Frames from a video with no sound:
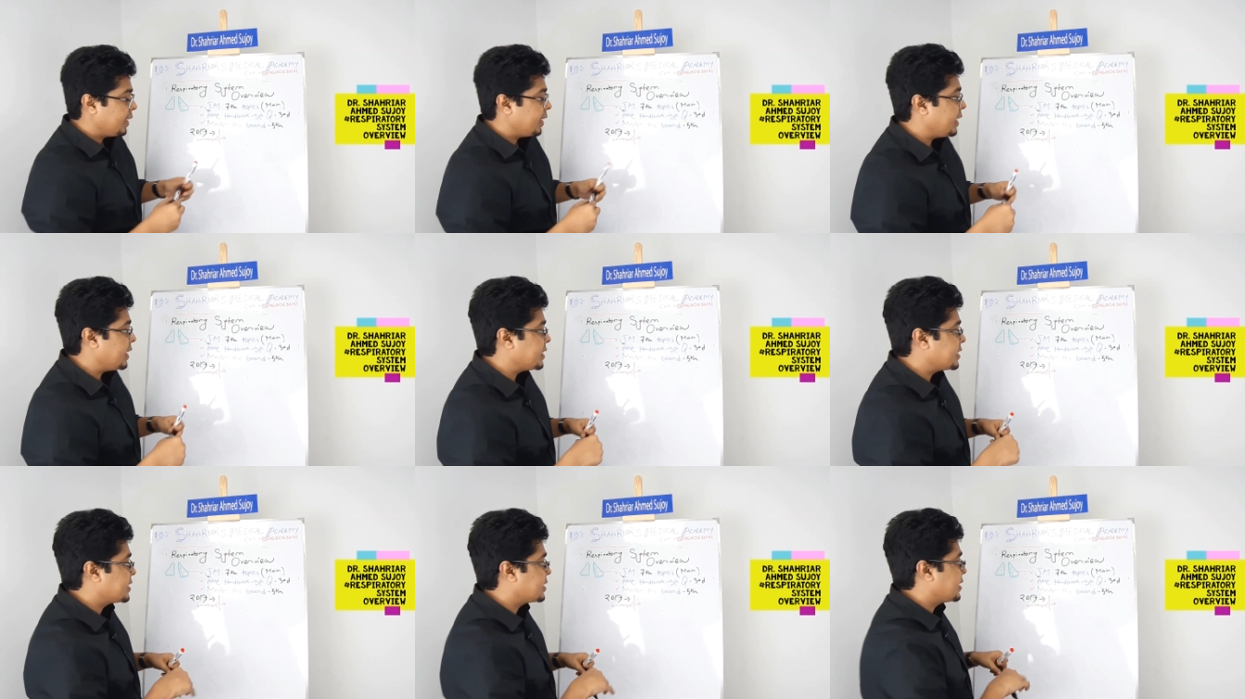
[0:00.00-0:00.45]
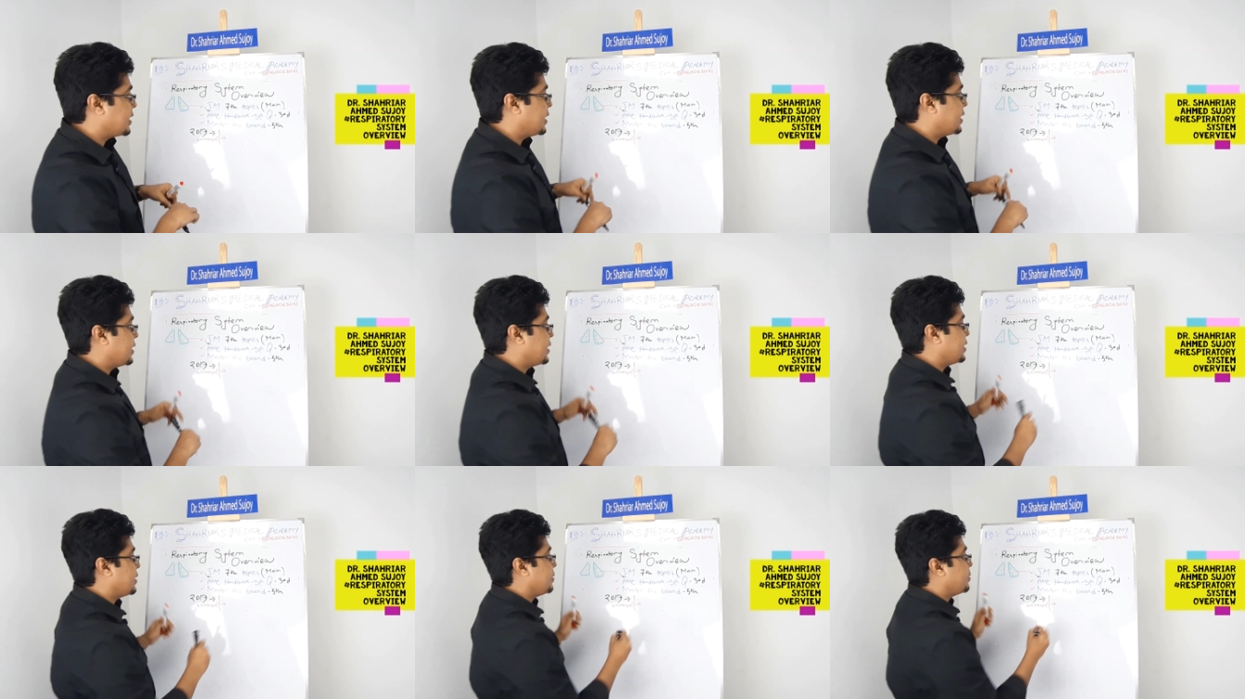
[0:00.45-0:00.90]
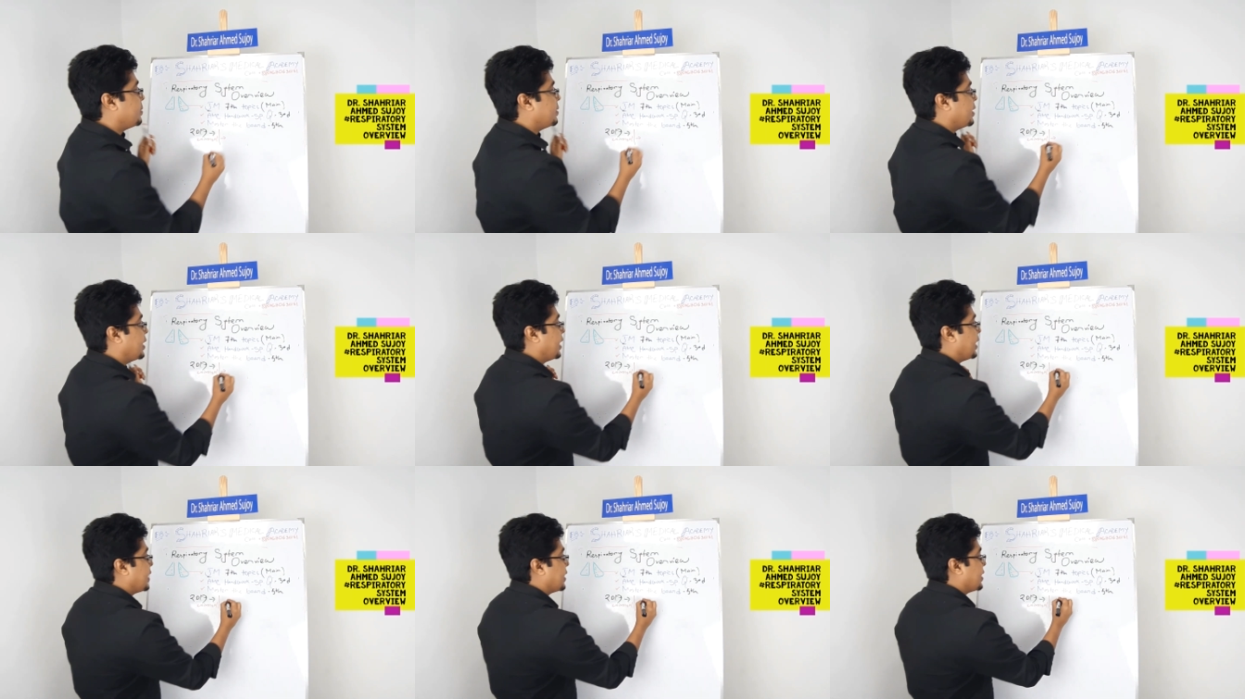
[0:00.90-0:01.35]
It's
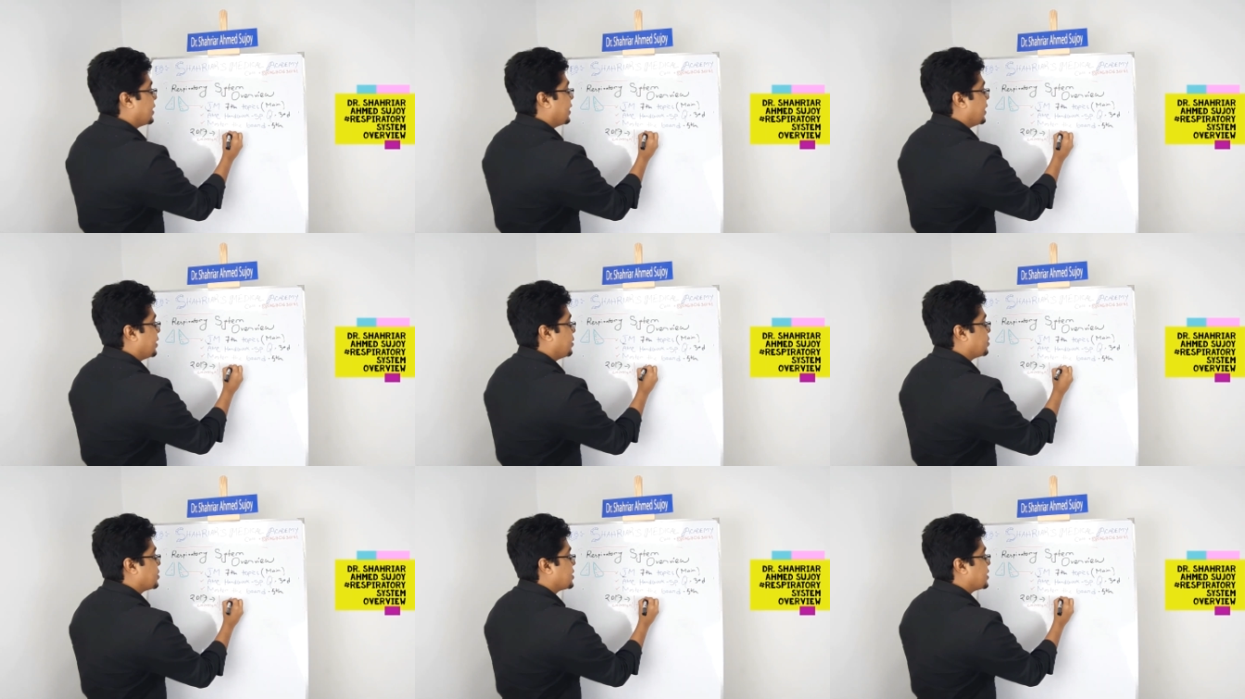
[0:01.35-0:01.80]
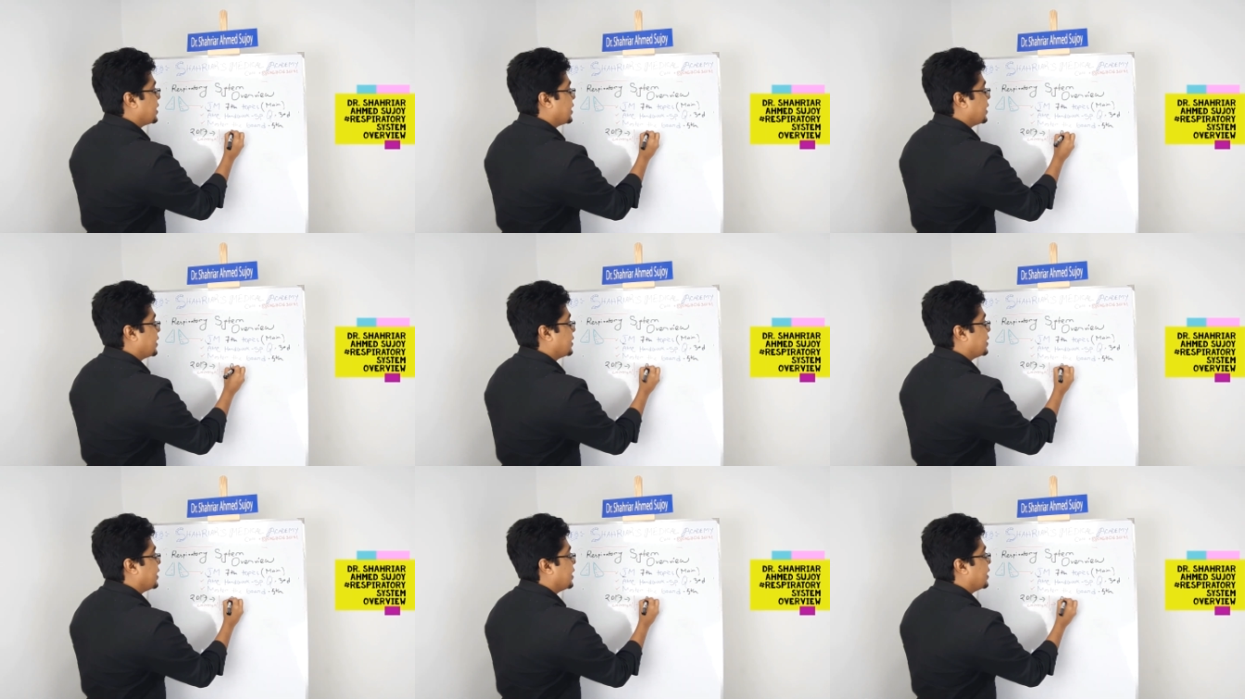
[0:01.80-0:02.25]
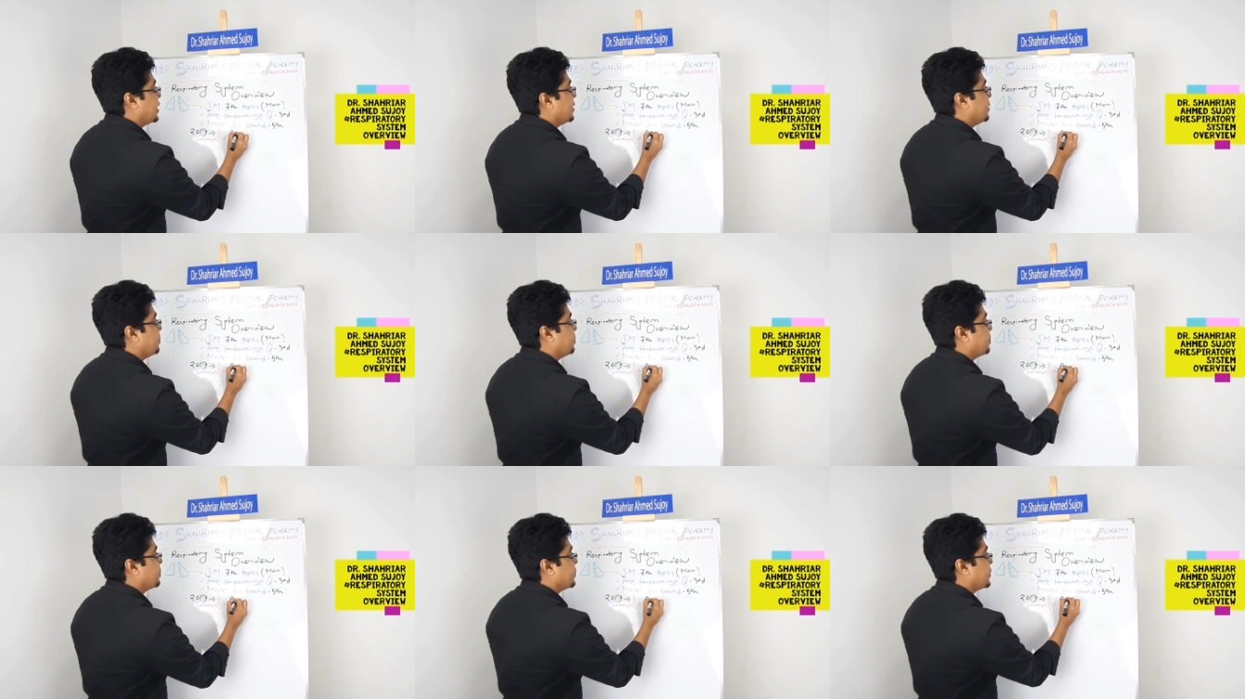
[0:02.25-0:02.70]
like I would say the